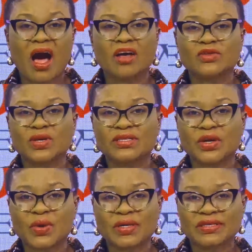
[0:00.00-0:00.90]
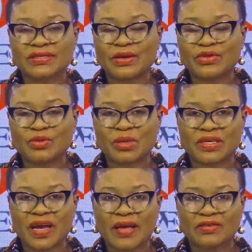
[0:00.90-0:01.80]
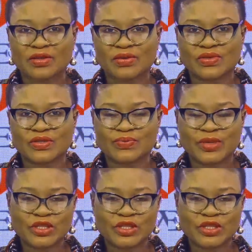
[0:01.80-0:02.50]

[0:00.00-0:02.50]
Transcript: as well as across the social media handles.